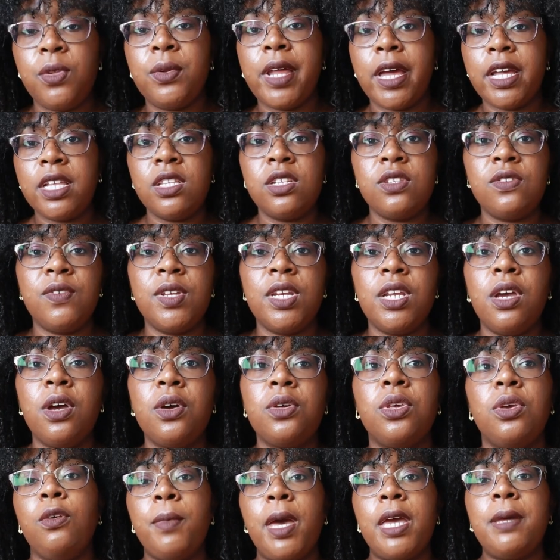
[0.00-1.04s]
you like this video,
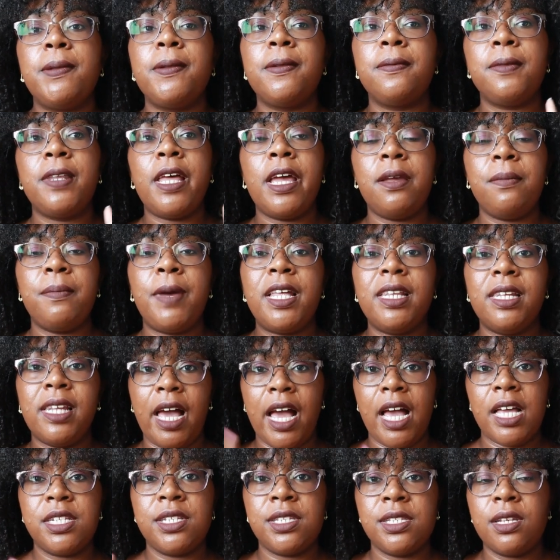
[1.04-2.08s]
you might like my
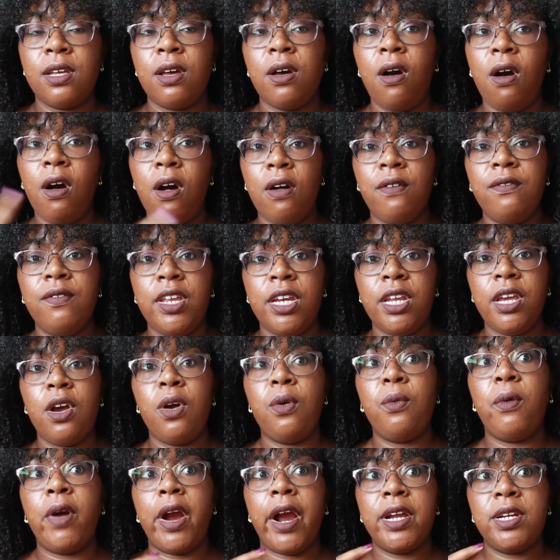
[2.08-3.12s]
last haul
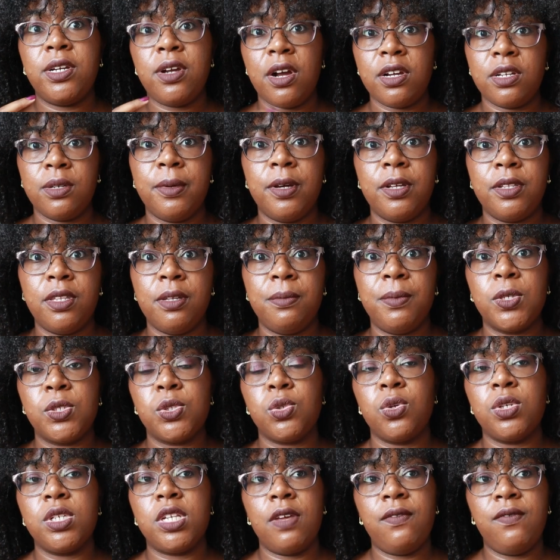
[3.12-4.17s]
video where I talked about the
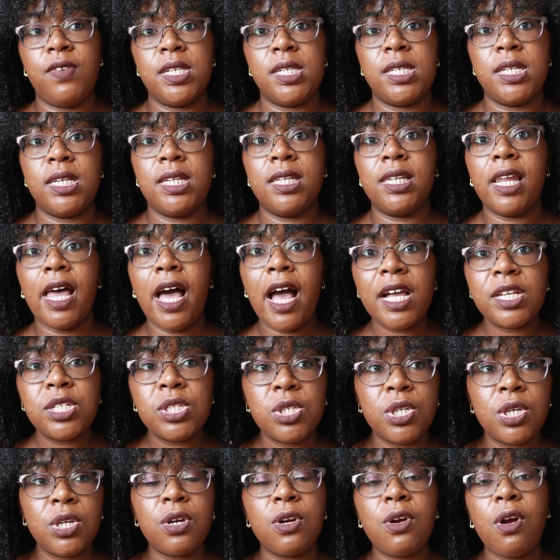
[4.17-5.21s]
bookstores I visited
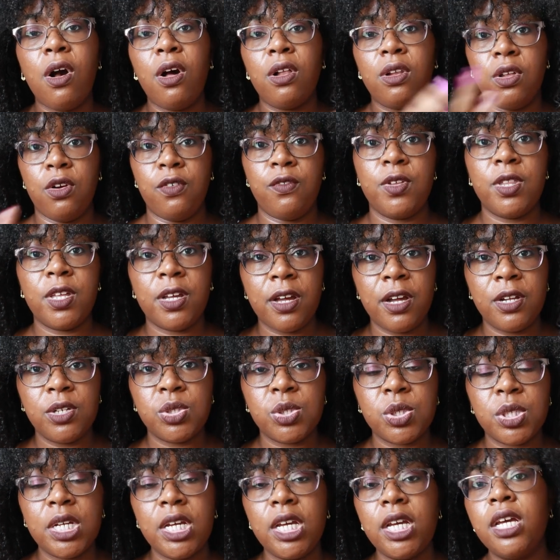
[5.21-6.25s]
last year all over the
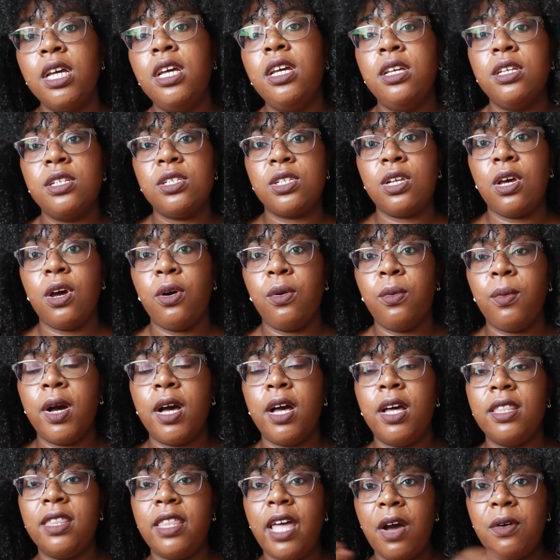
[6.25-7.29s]
country.
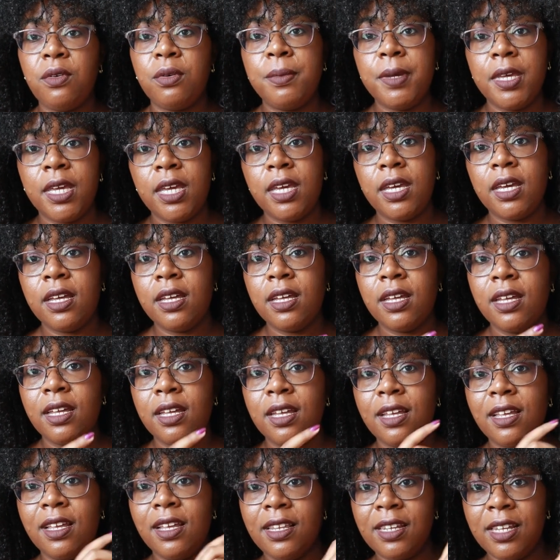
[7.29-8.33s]
So that will be
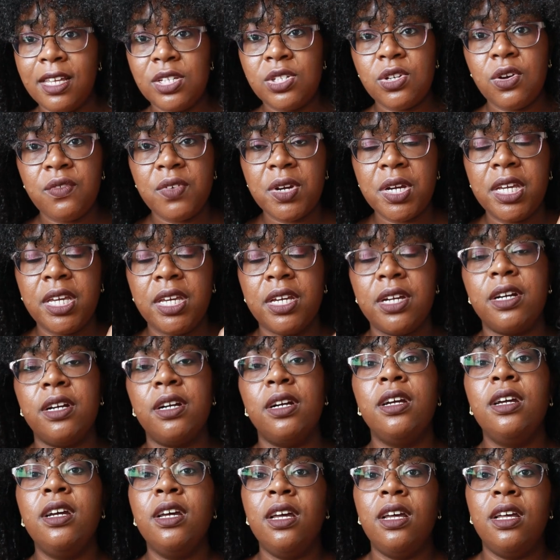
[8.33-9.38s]
linked over
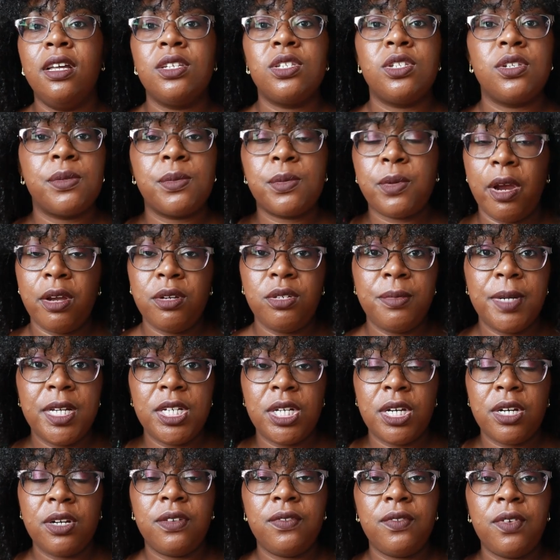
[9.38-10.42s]
here. Subscribe to my
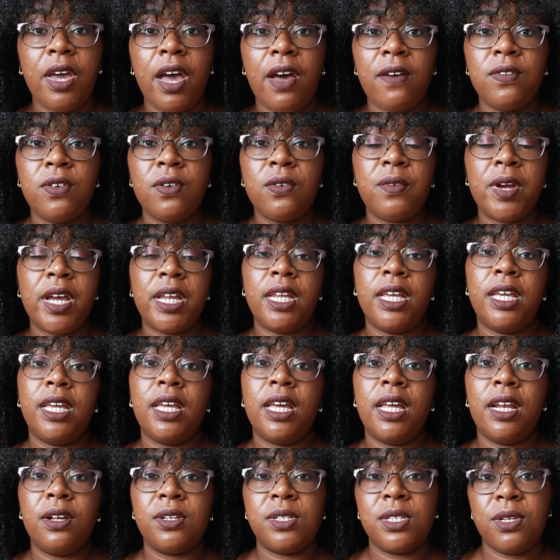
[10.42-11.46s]
channel if you haven't
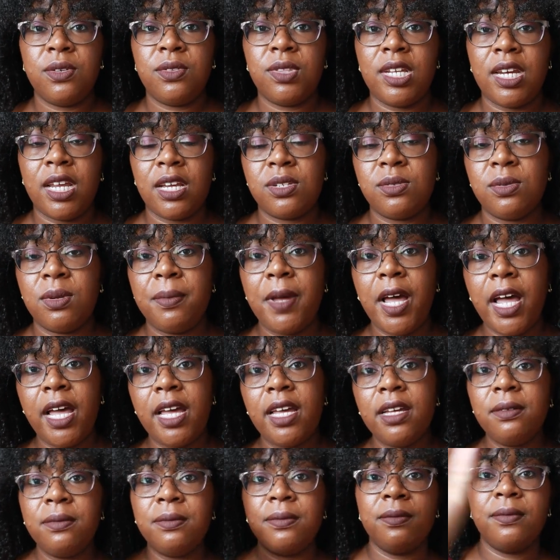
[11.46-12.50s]
already, and I'll see you in the next one.
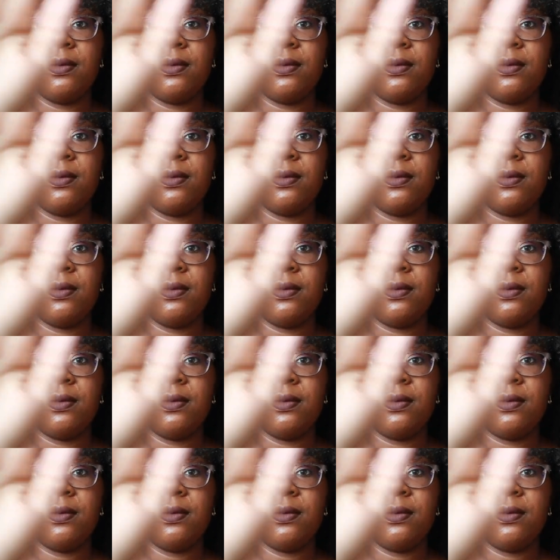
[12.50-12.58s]
Bye.